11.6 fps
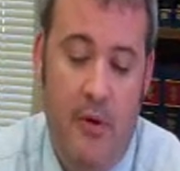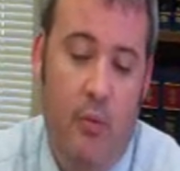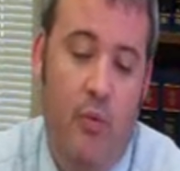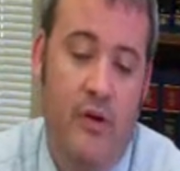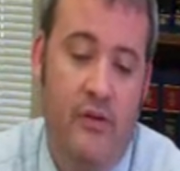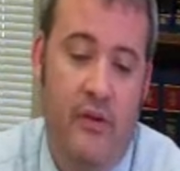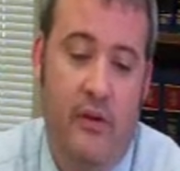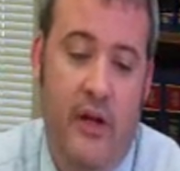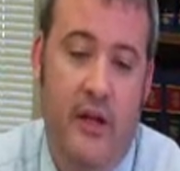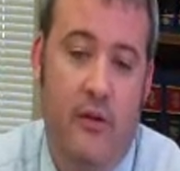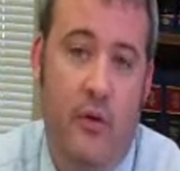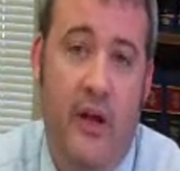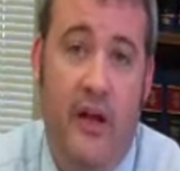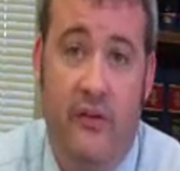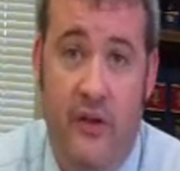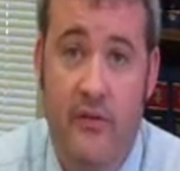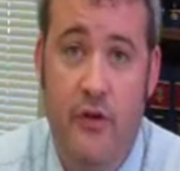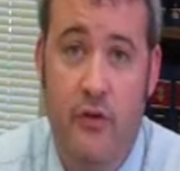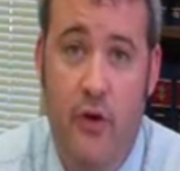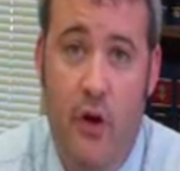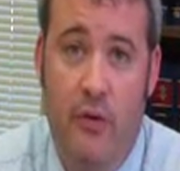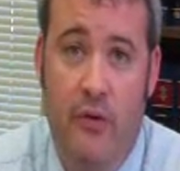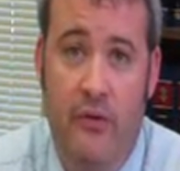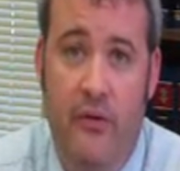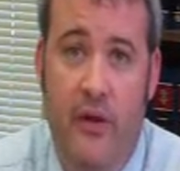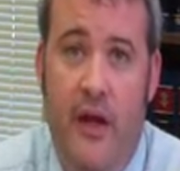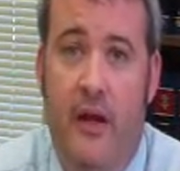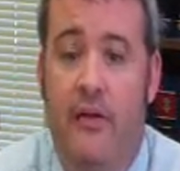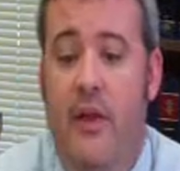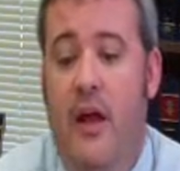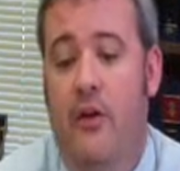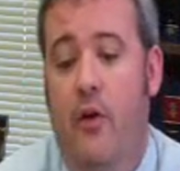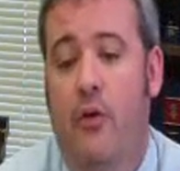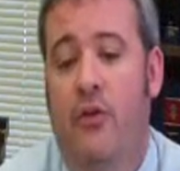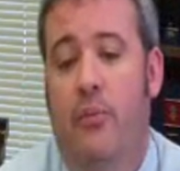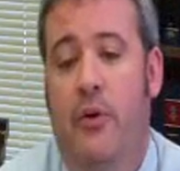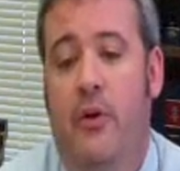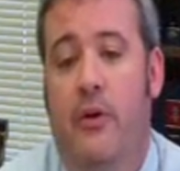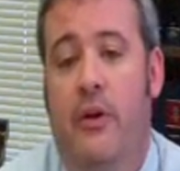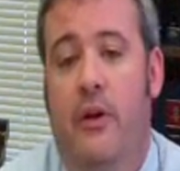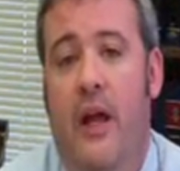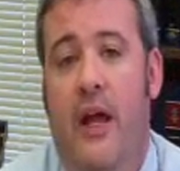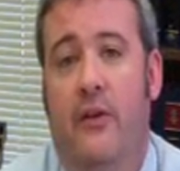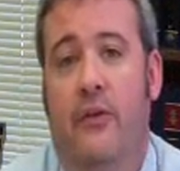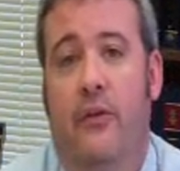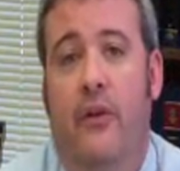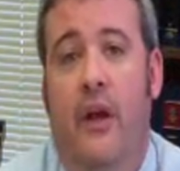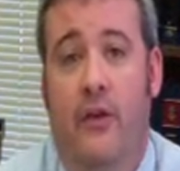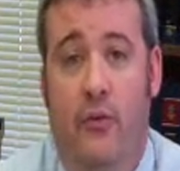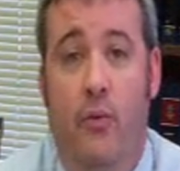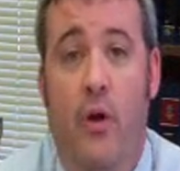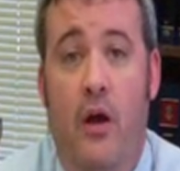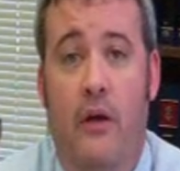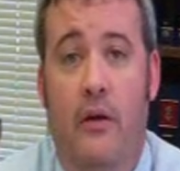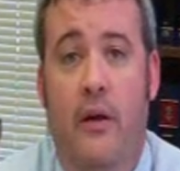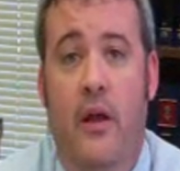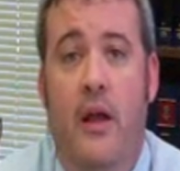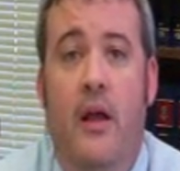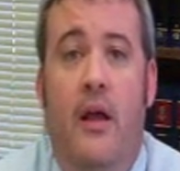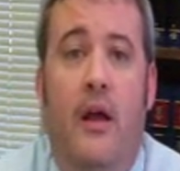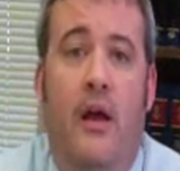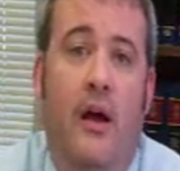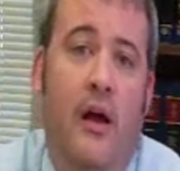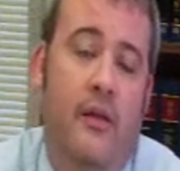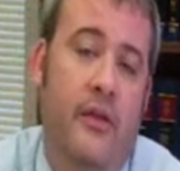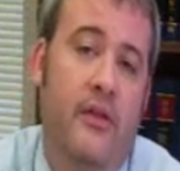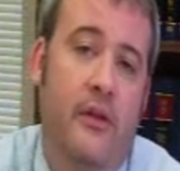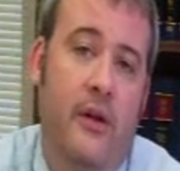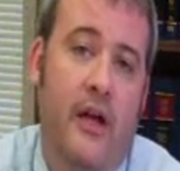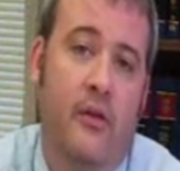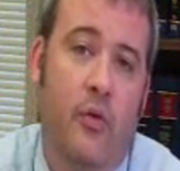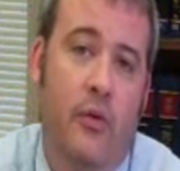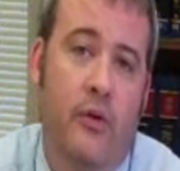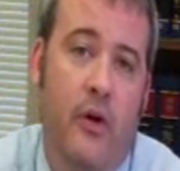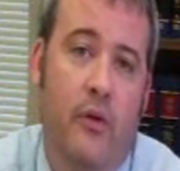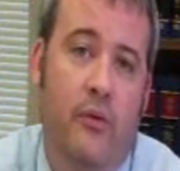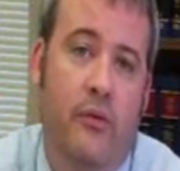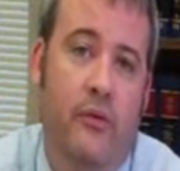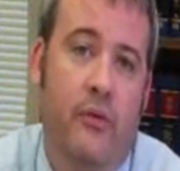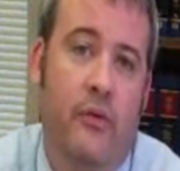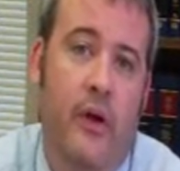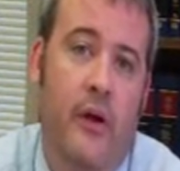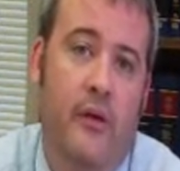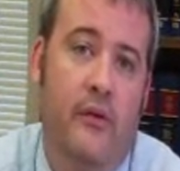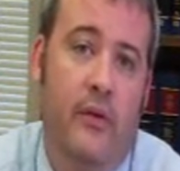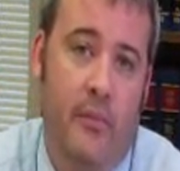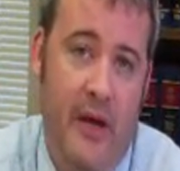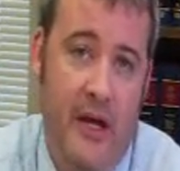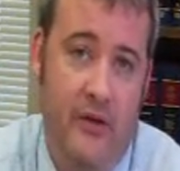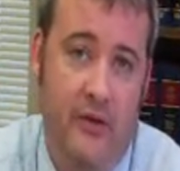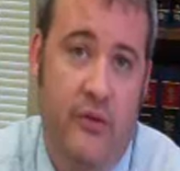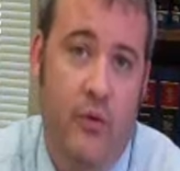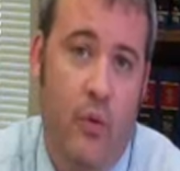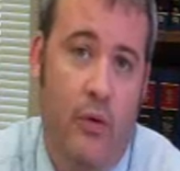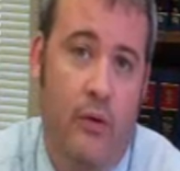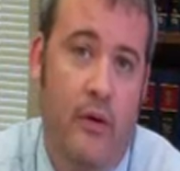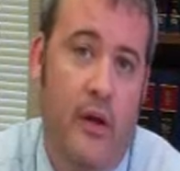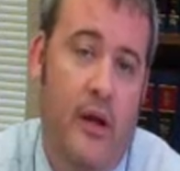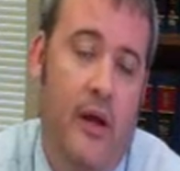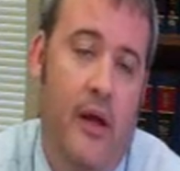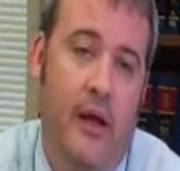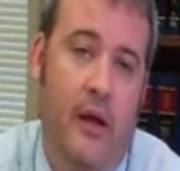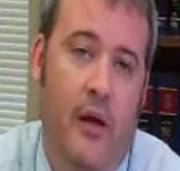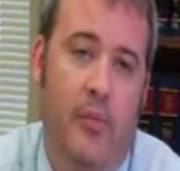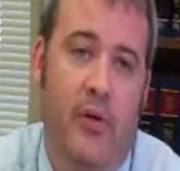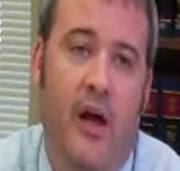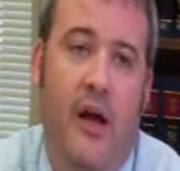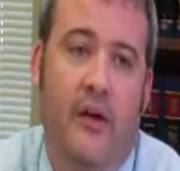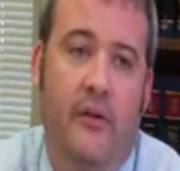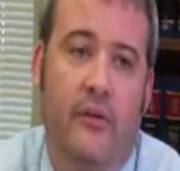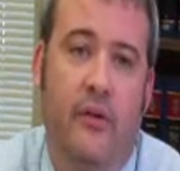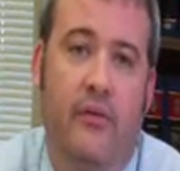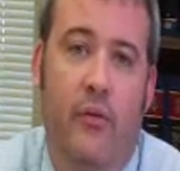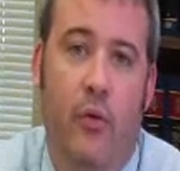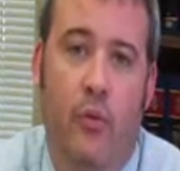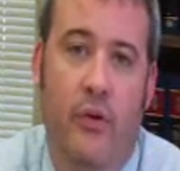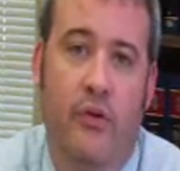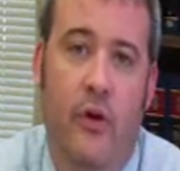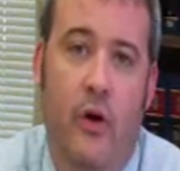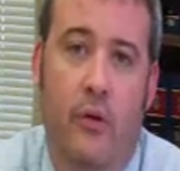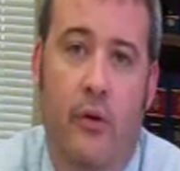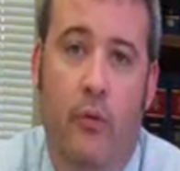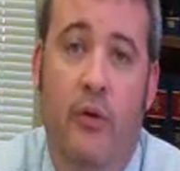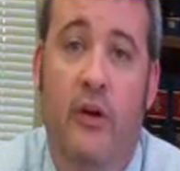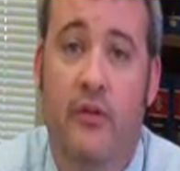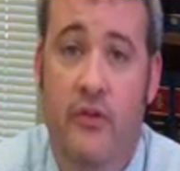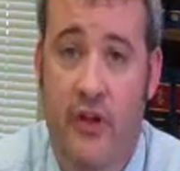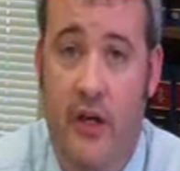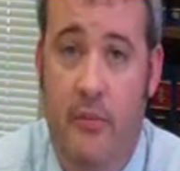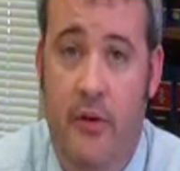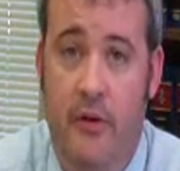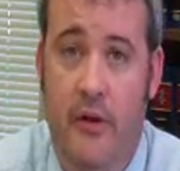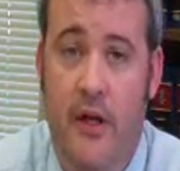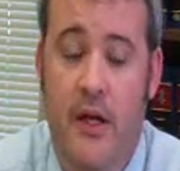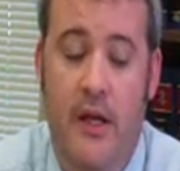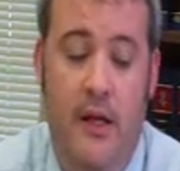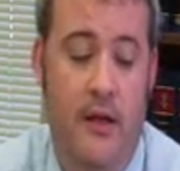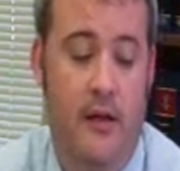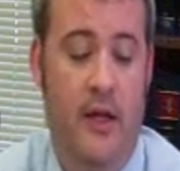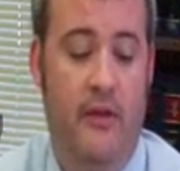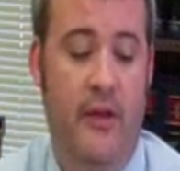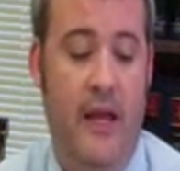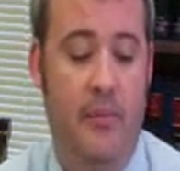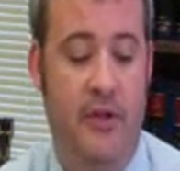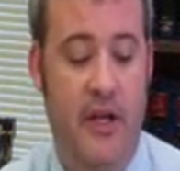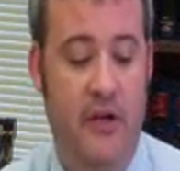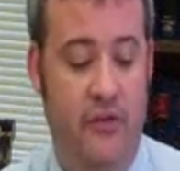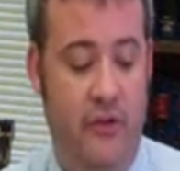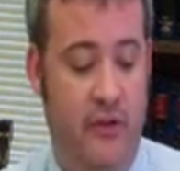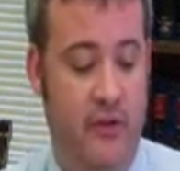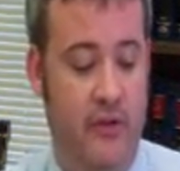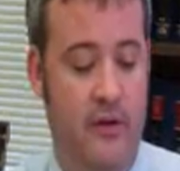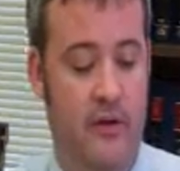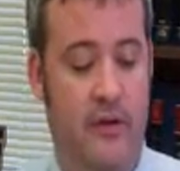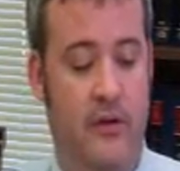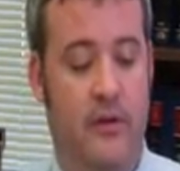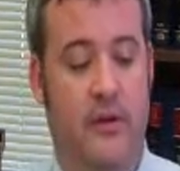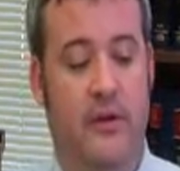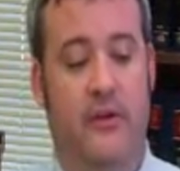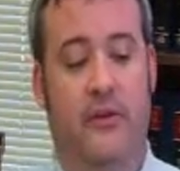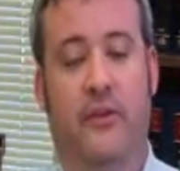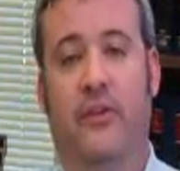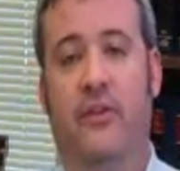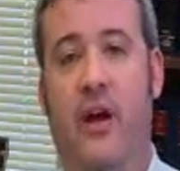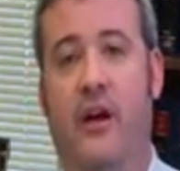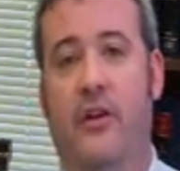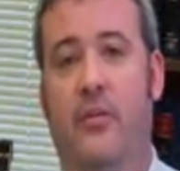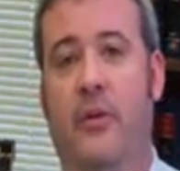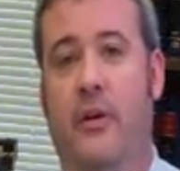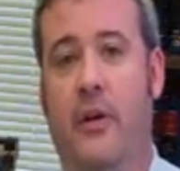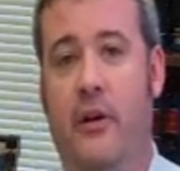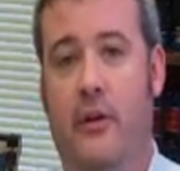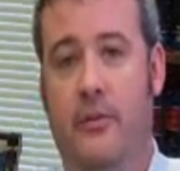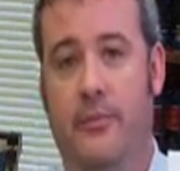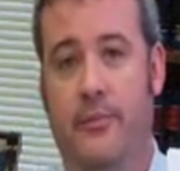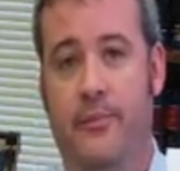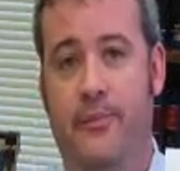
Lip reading: But once the landlord has given you notice and that notice period has run, then the landlord goes to the magistrate's court and applies for what's called a writ of ejectment. Now, the application is this document here.